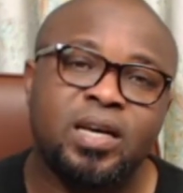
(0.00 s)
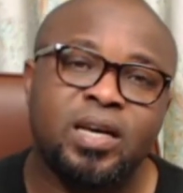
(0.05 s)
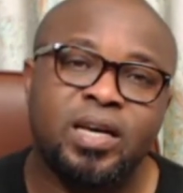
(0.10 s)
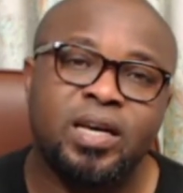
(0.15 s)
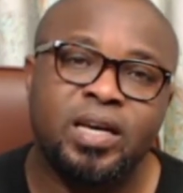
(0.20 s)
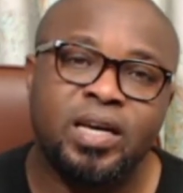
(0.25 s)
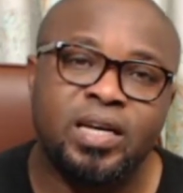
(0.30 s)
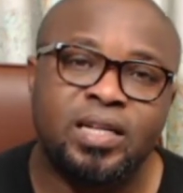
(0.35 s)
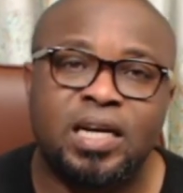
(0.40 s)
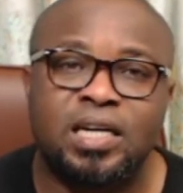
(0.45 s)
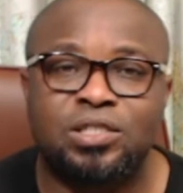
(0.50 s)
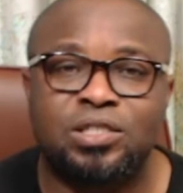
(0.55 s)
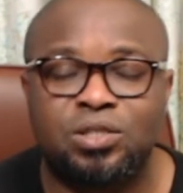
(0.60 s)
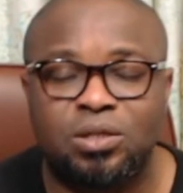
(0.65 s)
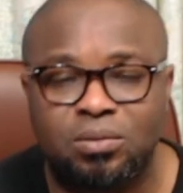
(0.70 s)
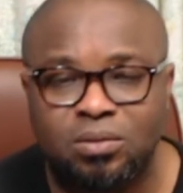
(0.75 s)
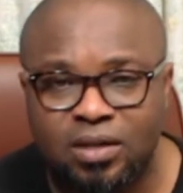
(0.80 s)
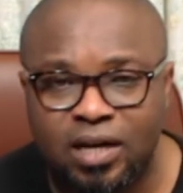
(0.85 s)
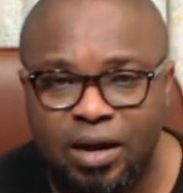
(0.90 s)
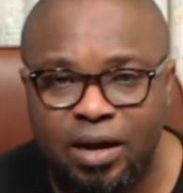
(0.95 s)
hit that
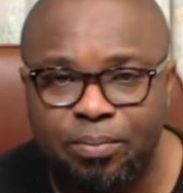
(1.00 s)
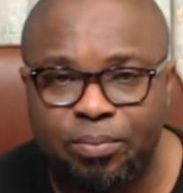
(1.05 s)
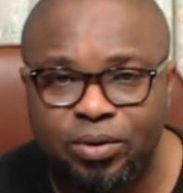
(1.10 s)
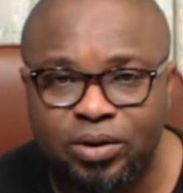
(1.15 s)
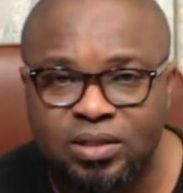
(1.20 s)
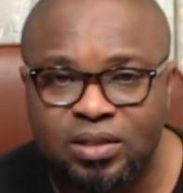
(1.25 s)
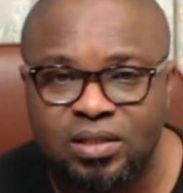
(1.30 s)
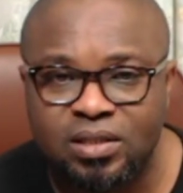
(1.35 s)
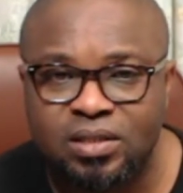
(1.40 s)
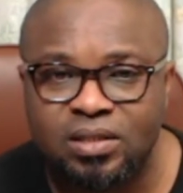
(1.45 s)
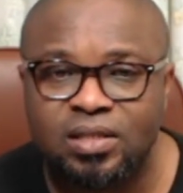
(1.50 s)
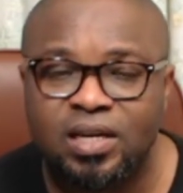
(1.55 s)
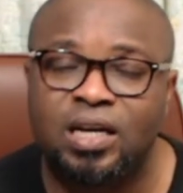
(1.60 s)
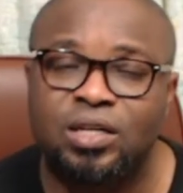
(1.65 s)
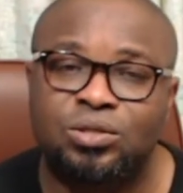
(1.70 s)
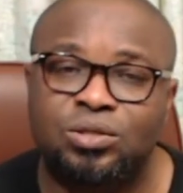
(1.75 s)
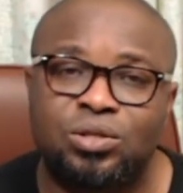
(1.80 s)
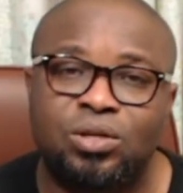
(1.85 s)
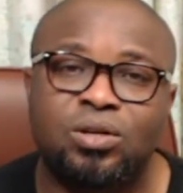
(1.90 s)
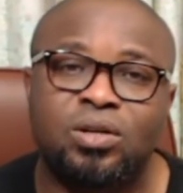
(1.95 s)
subscribe button
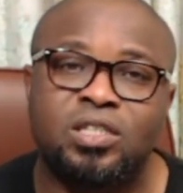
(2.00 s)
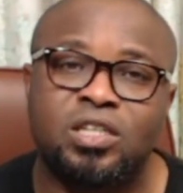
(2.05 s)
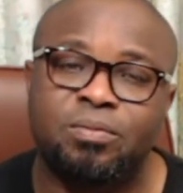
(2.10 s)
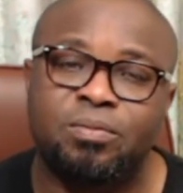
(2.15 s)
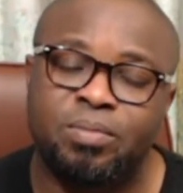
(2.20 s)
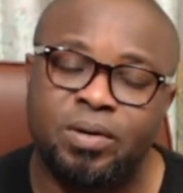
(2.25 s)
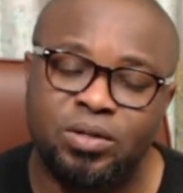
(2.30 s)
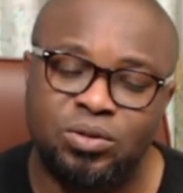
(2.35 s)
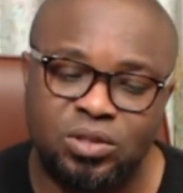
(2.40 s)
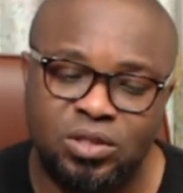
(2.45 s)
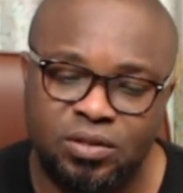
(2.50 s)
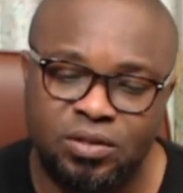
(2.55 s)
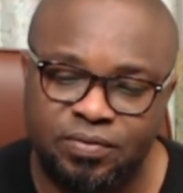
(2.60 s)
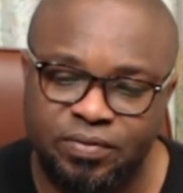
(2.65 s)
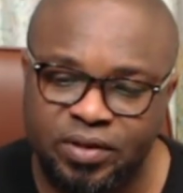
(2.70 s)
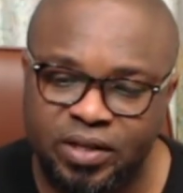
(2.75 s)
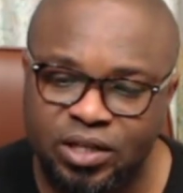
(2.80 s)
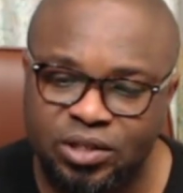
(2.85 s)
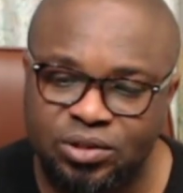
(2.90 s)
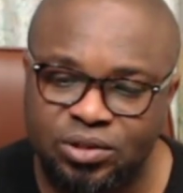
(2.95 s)
and turn on the bell
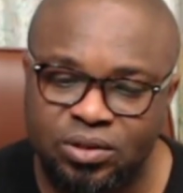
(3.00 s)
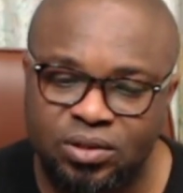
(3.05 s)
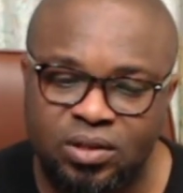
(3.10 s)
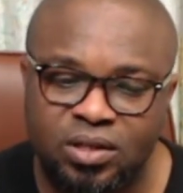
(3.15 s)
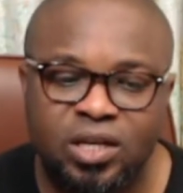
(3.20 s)
notification.